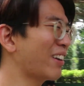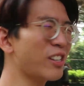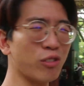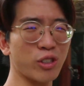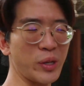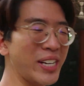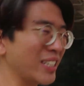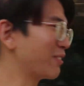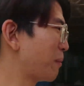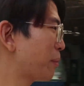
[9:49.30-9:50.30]
And it's so
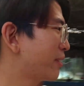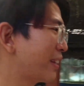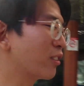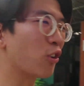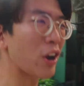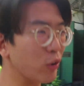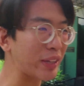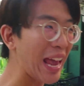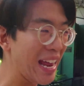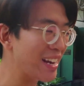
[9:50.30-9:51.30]
strange when people say orangutan.